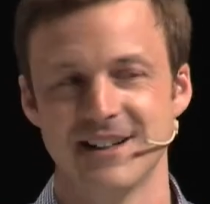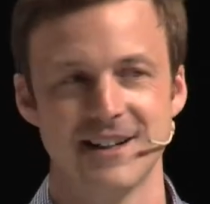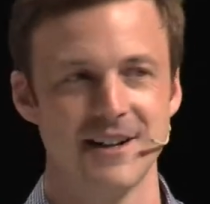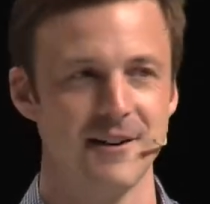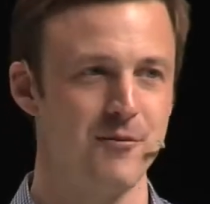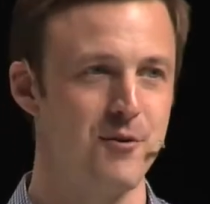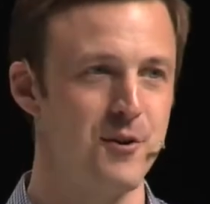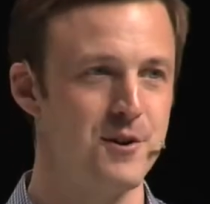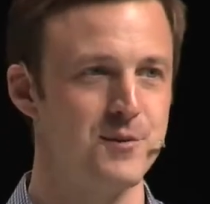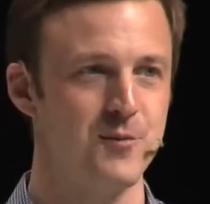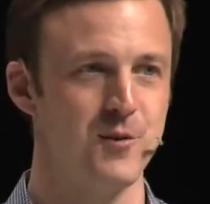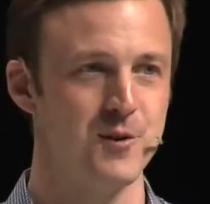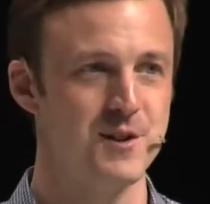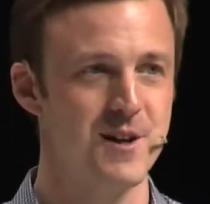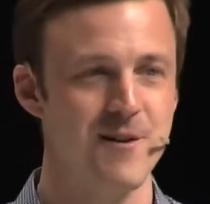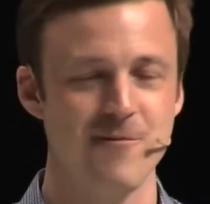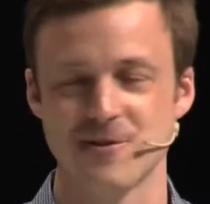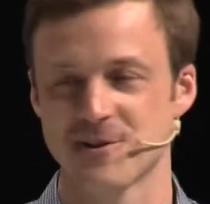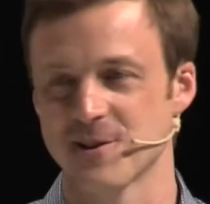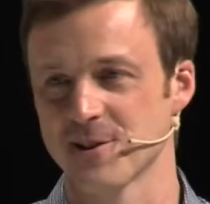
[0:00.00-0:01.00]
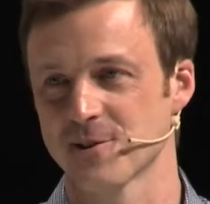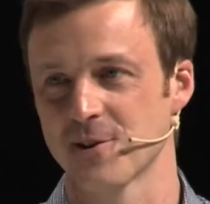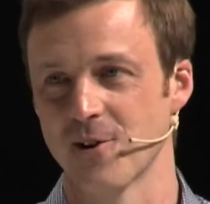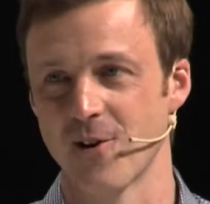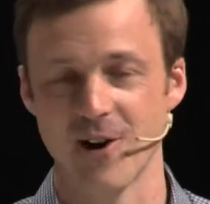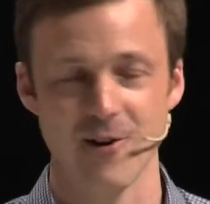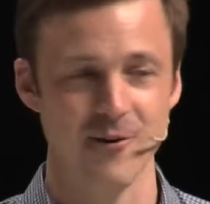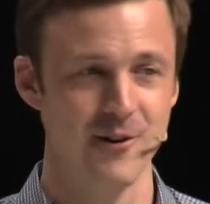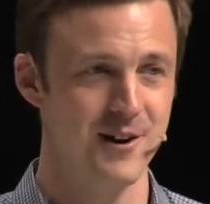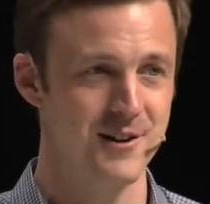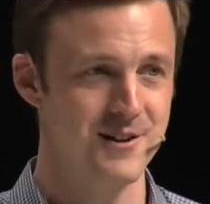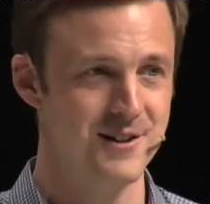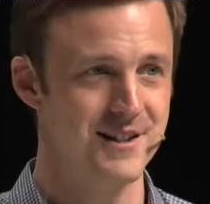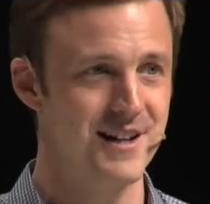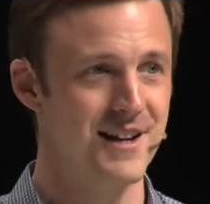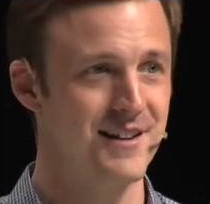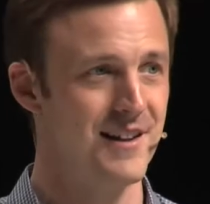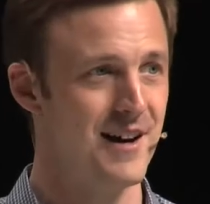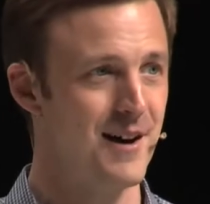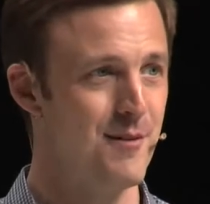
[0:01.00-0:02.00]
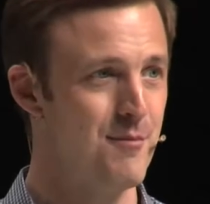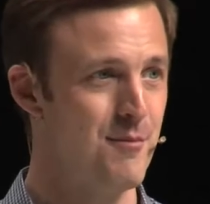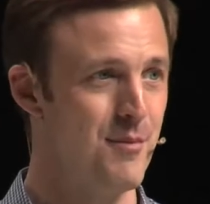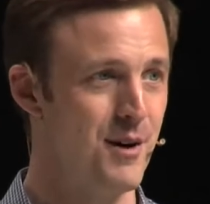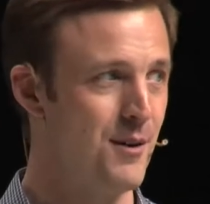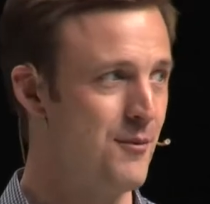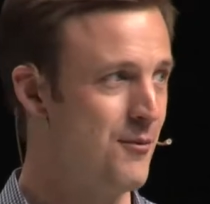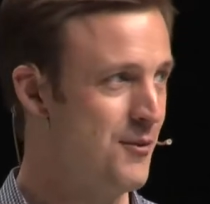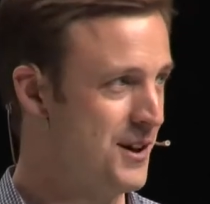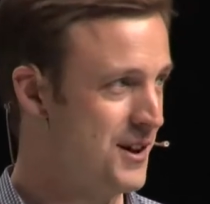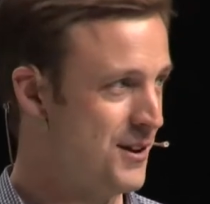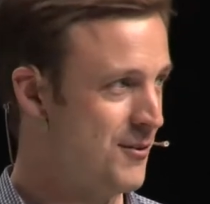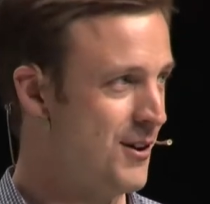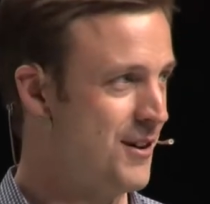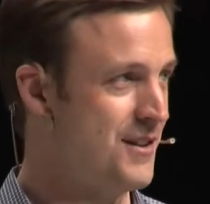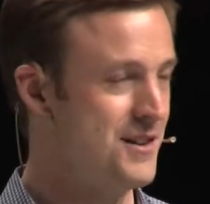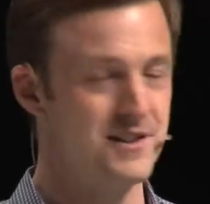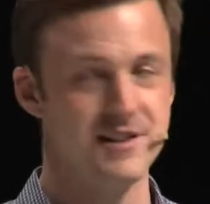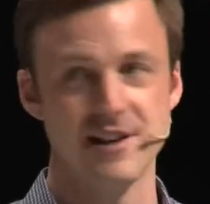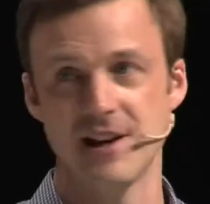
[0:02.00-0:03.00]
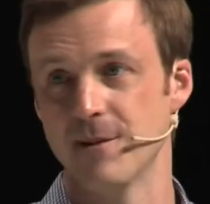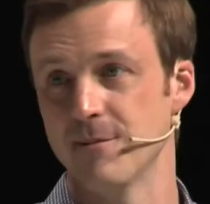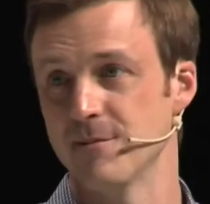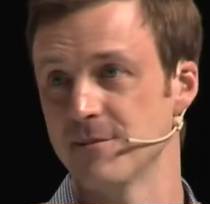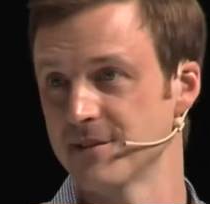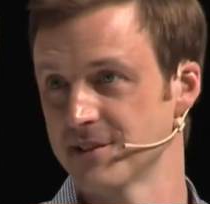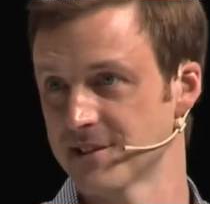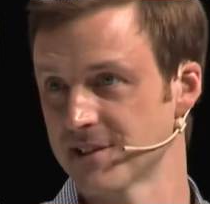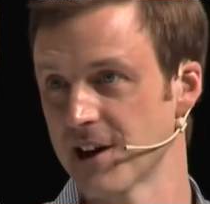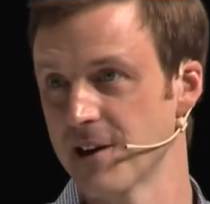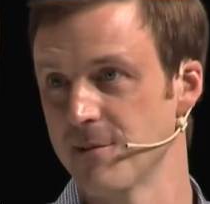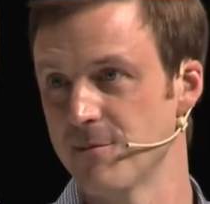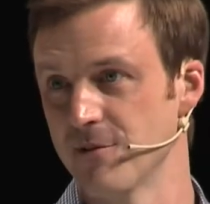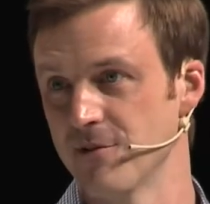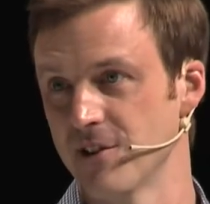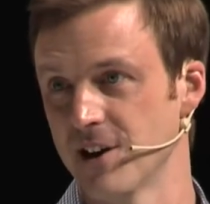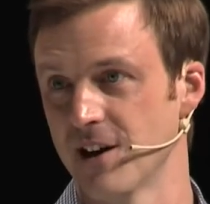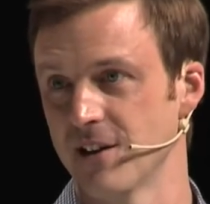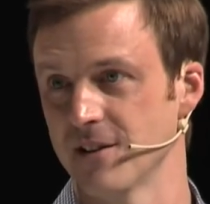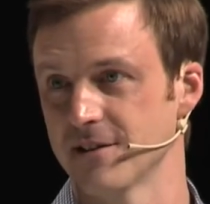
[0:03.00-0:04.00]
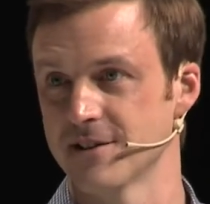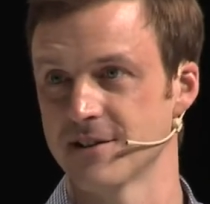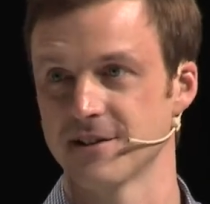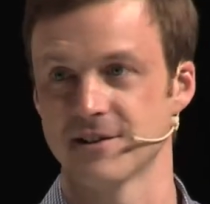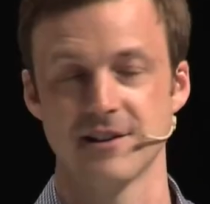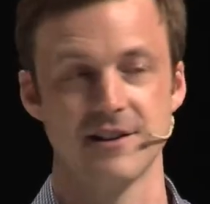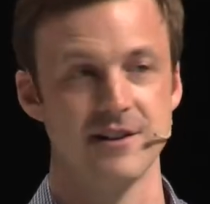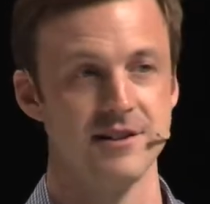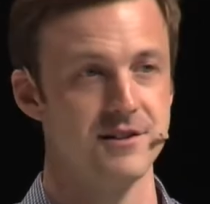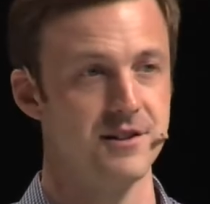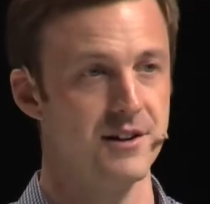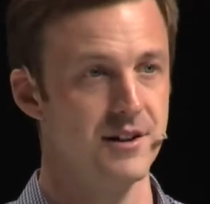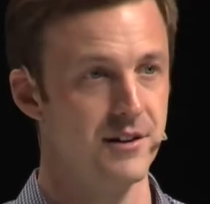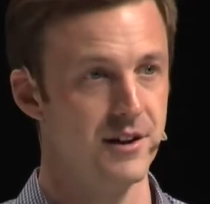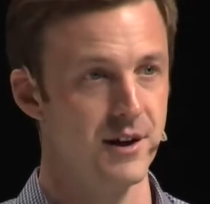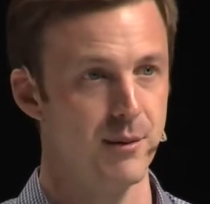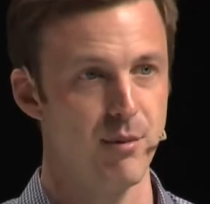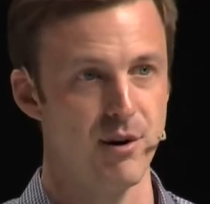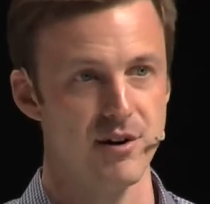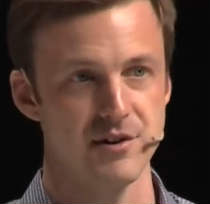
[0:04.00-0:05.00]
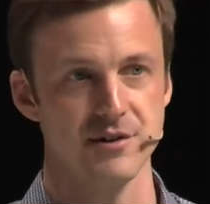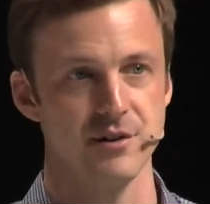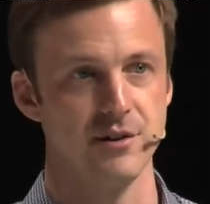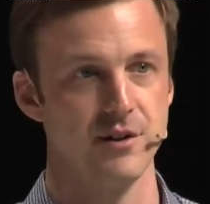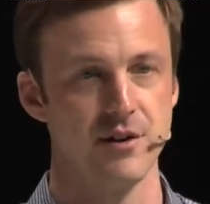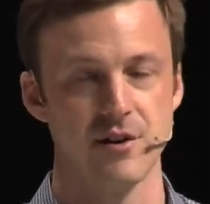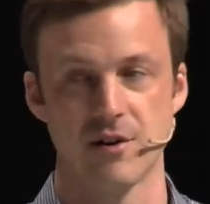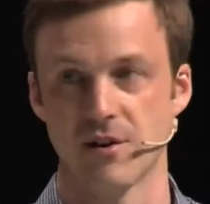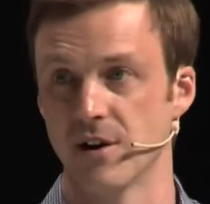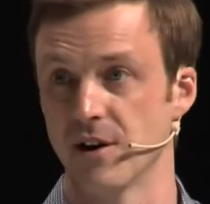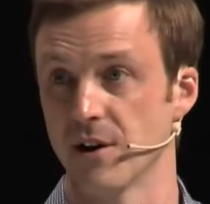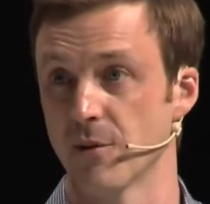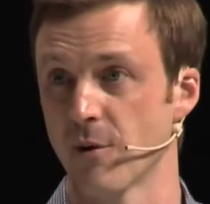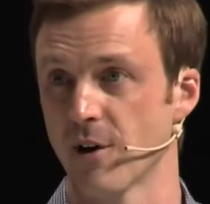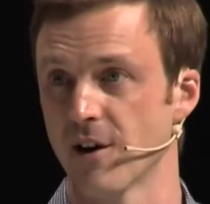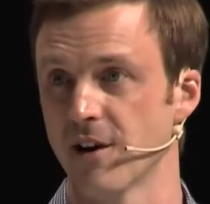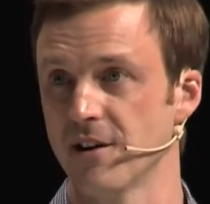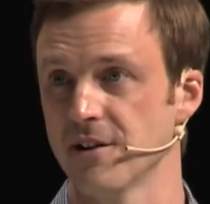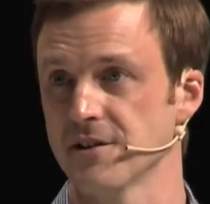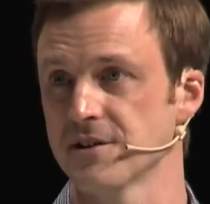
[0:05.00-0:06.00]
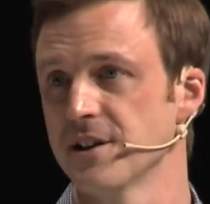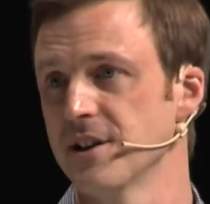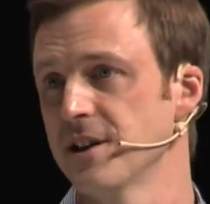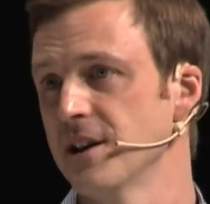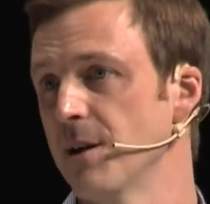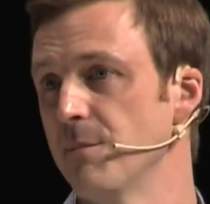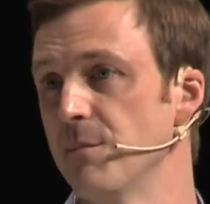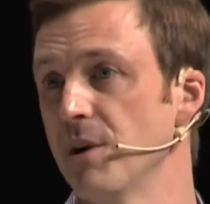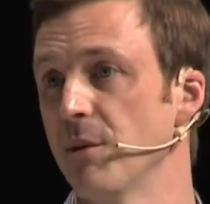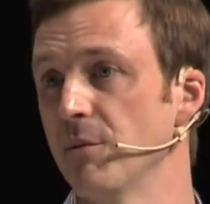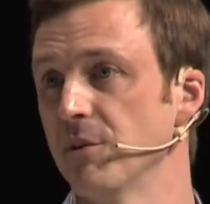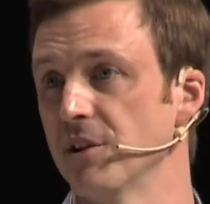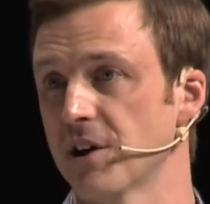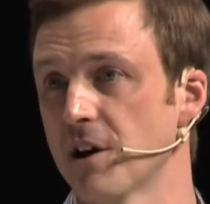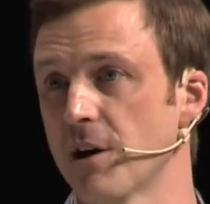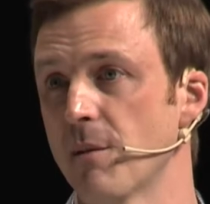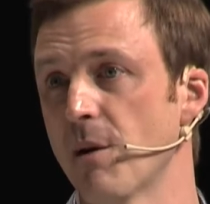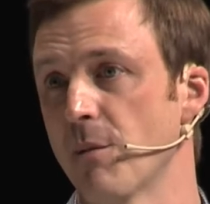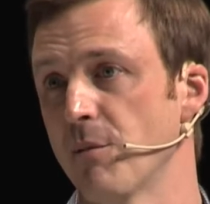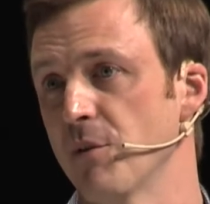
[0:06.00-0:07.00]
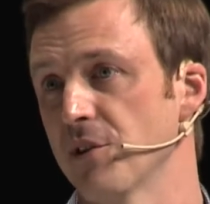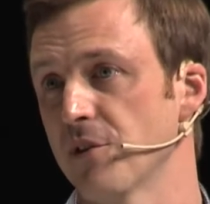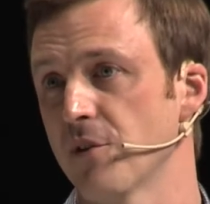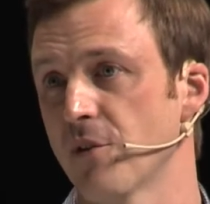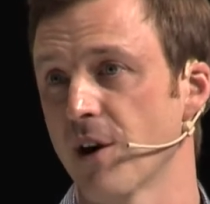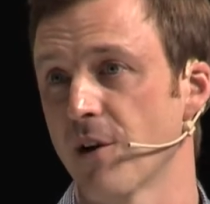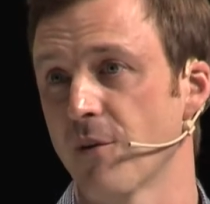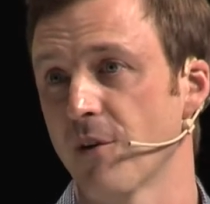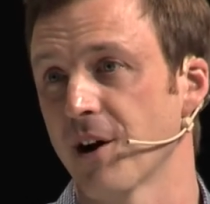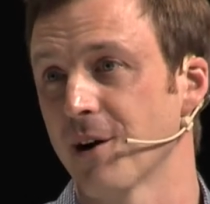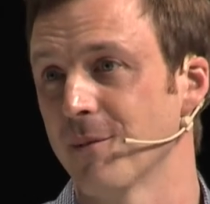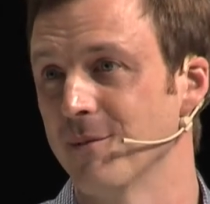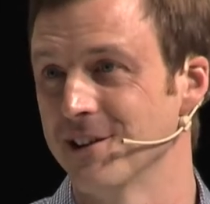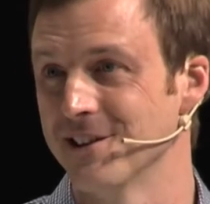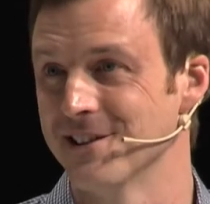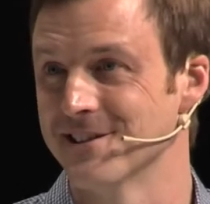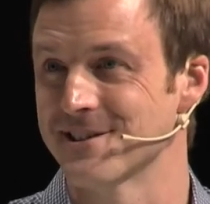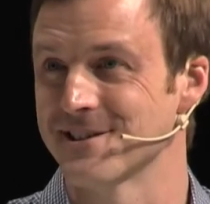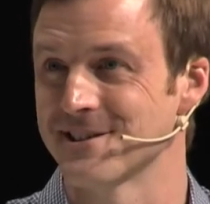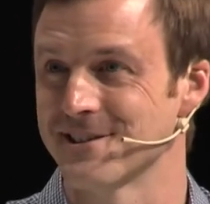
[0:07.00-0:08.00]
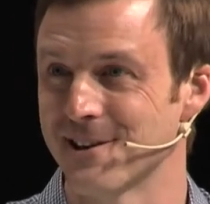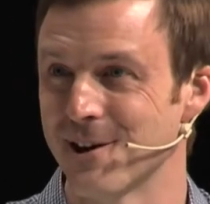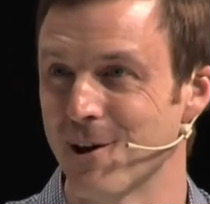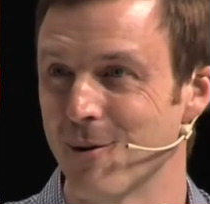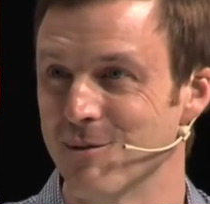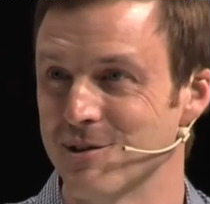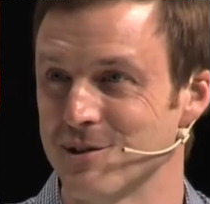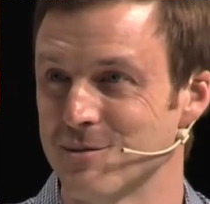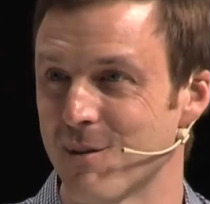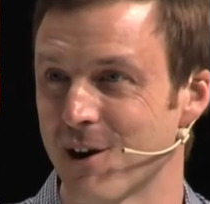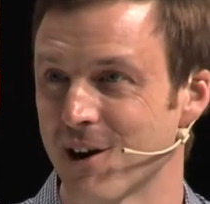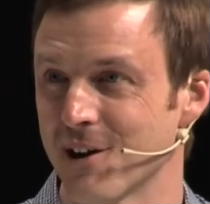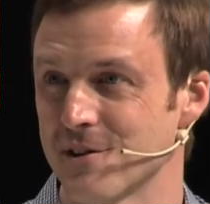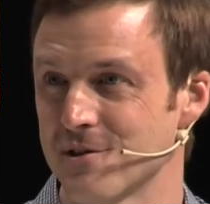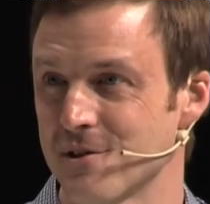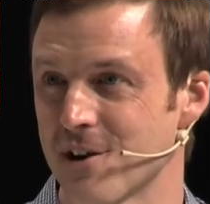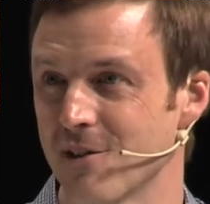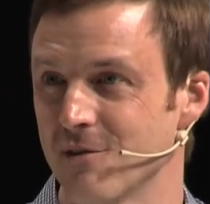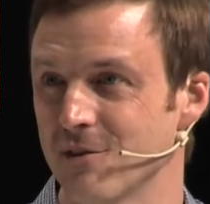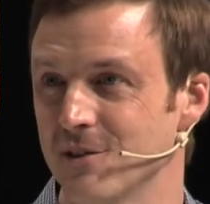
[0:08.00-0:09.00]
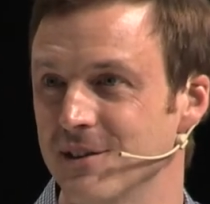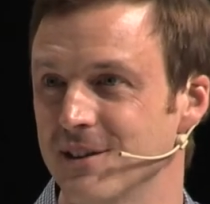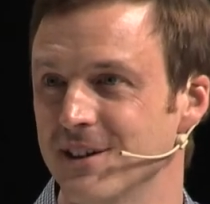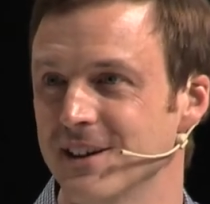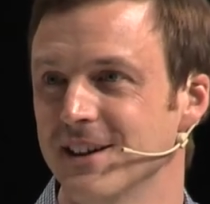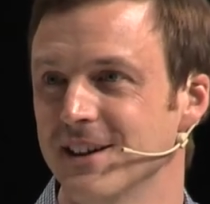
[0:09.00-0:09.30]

And of course, for San Francisco, I would understand that, but we can run the same type of analysis on a city like Barcelona or anywhere else and be able to come up with great recommendations that help inspire travel.